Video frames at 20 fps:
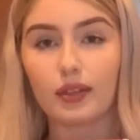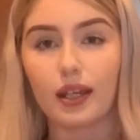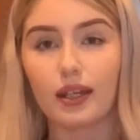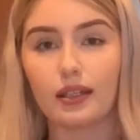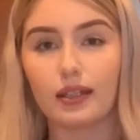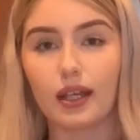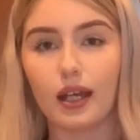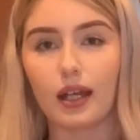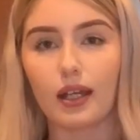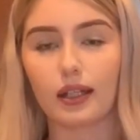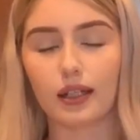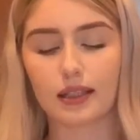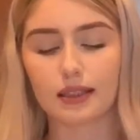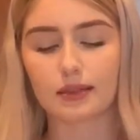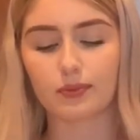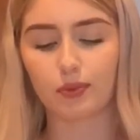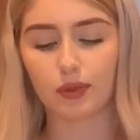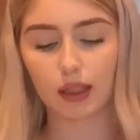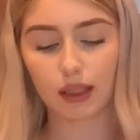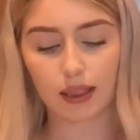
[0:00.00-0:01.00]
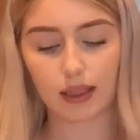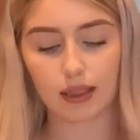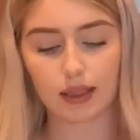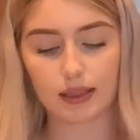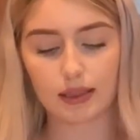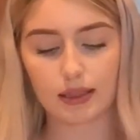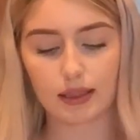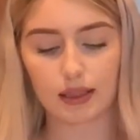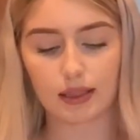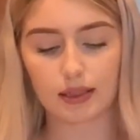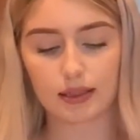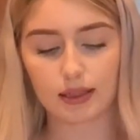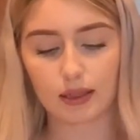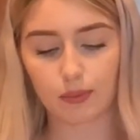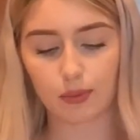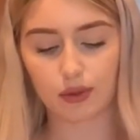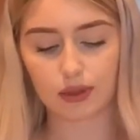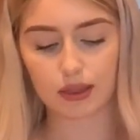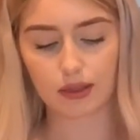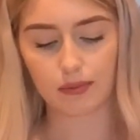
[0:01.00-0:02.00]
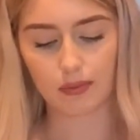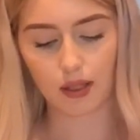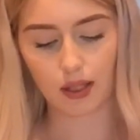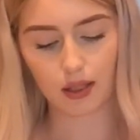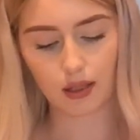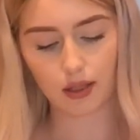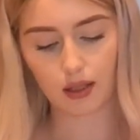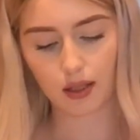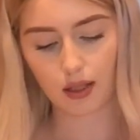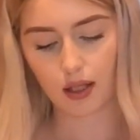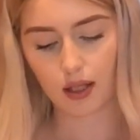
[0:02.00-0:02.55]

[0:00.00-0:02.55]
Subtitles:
yeah, and it's pretty easy and simple to make.